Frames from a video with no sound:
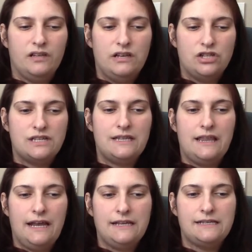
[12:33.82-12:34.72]
Just
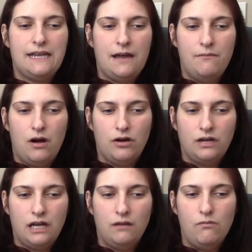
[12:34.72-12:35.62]
things are
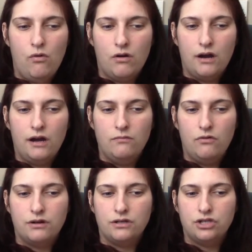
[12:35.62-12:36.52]
getting more and
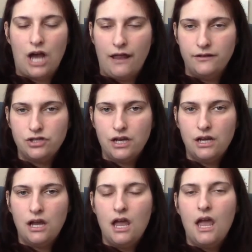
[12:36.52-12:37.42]
more
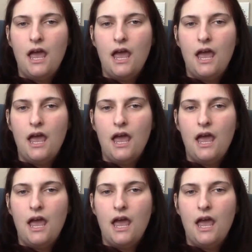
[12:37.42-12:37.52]
challenging,